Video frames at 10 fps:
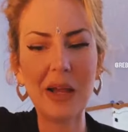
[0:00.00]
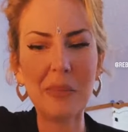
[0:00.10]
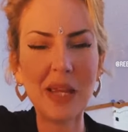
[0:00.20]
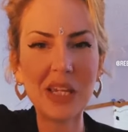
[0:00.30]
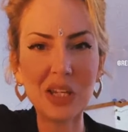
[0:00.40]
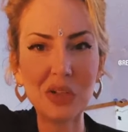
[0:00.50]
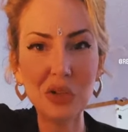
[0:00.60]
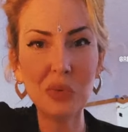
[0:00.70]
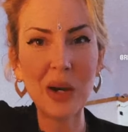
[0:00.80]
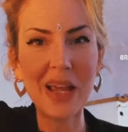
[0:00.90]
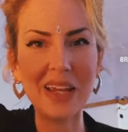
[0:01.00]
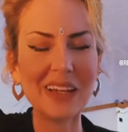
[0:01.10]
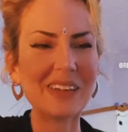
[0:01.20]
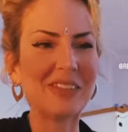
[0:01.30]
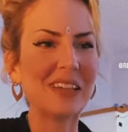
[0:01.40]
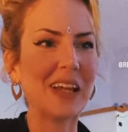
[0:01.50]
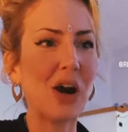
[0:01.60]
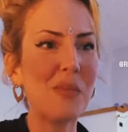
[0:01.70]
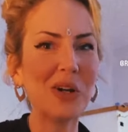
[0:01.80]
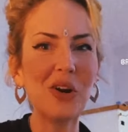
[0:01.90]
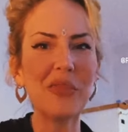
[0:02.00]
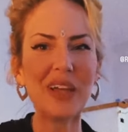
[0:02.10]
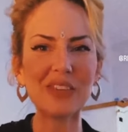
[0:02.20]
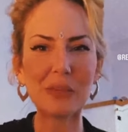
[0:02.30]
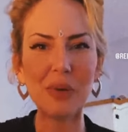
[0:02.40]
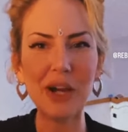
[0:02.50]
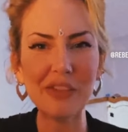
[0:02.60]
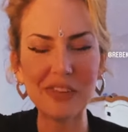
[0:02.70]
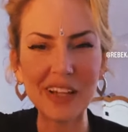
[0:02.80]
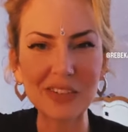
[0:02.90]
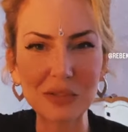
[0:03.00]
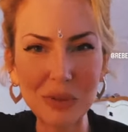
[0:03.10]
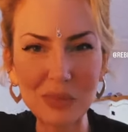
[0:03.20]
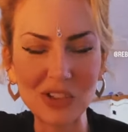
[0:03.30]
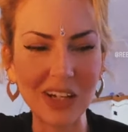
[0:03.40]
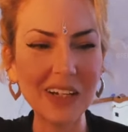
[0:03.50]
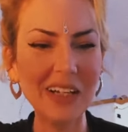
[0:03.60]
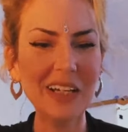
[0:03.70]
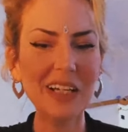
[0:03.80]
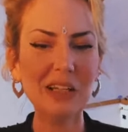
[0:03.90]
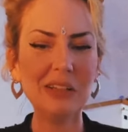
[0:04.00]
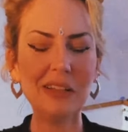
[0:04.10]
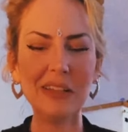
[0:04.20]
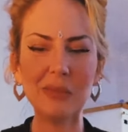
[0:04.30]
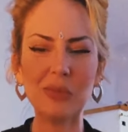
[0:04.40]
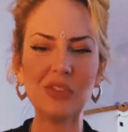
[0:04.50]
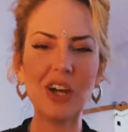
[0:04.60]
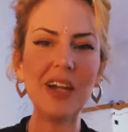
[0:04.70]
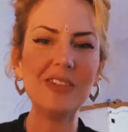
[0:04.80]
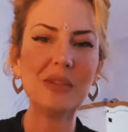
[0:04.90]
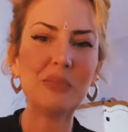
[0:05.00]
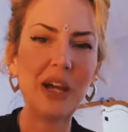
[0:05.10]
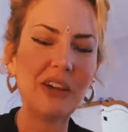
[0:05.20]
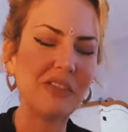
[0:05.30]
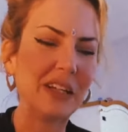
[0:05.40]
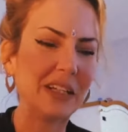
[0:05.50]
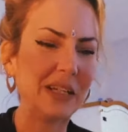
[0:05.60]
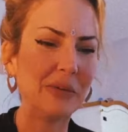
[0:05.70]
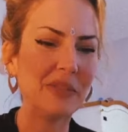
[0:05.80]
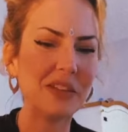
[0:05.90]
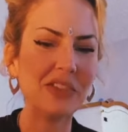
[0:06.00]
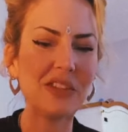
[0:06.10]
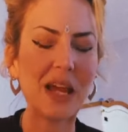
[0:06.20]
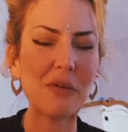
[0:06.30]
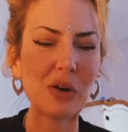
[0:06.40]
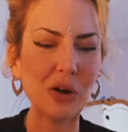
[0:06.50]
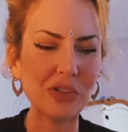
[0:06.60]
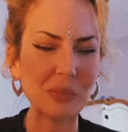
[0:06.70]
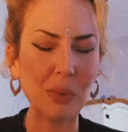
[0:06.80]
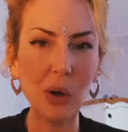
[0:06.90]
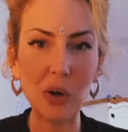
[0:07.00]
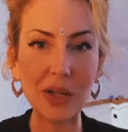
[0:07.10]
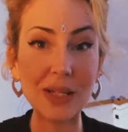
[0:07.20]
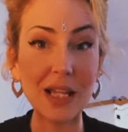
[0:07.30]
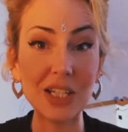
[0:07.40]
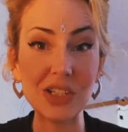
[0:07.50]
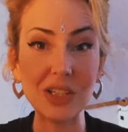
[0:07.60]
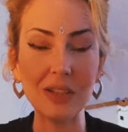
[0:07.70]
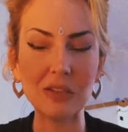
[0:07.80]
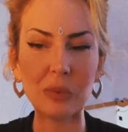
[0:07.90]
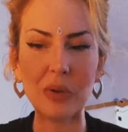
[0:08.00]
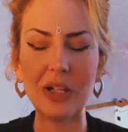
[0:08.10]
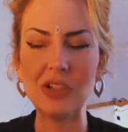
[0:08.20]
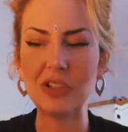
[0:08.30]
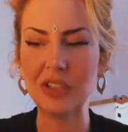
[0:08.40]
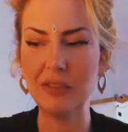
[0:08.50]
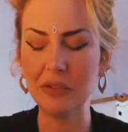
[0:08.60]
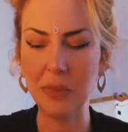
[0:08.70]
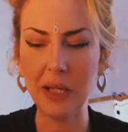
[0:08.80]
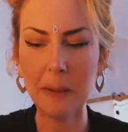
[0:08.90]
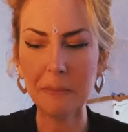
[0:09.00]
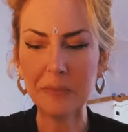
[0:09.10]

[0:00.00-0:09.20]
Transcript: I'm making a new way. And I was like, oh my God, that's the perfect scripture that ties in perfectly with this terracotta pot analogy that Spirit had just given me.